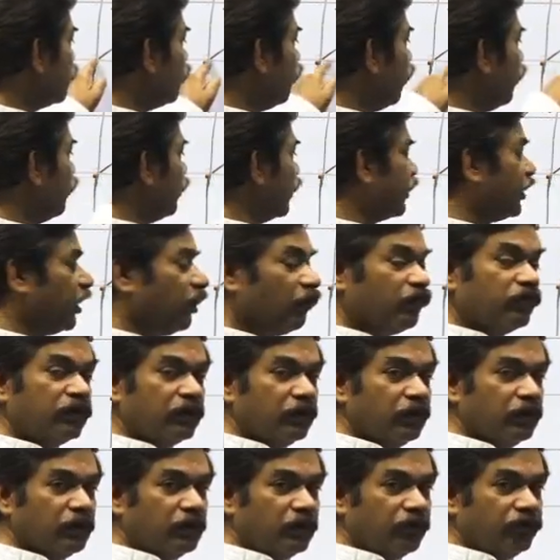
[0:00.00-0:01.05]
on the ground,
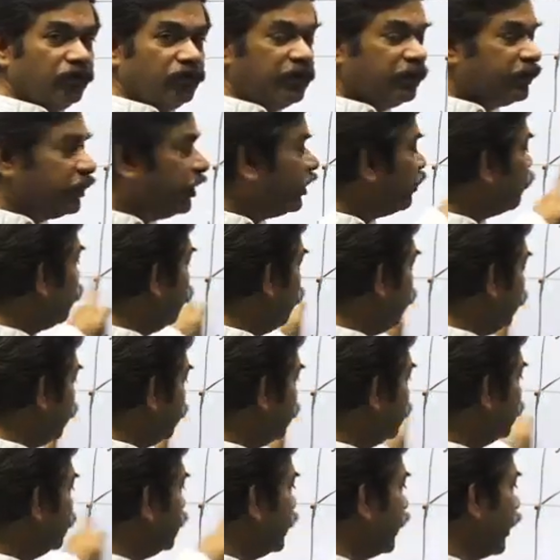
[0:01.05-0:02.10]
we take
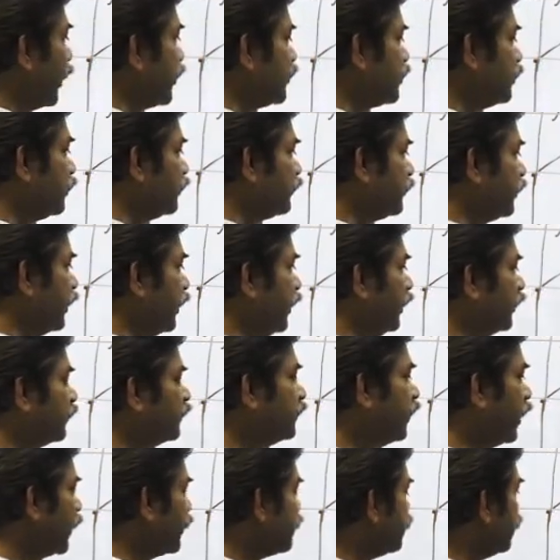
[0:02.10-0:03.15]
horizontal direction as the x
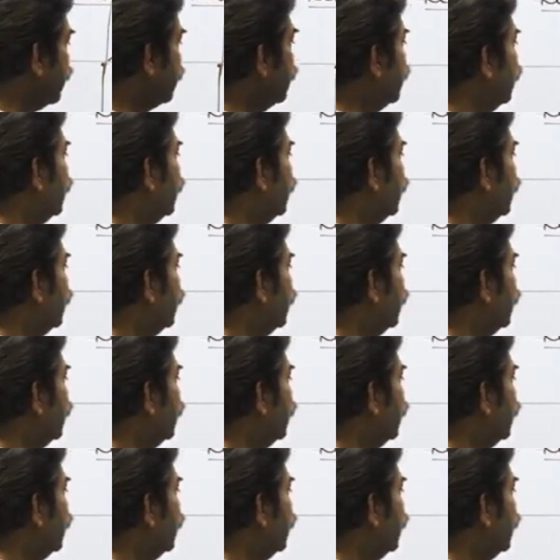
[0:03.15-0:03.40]
direction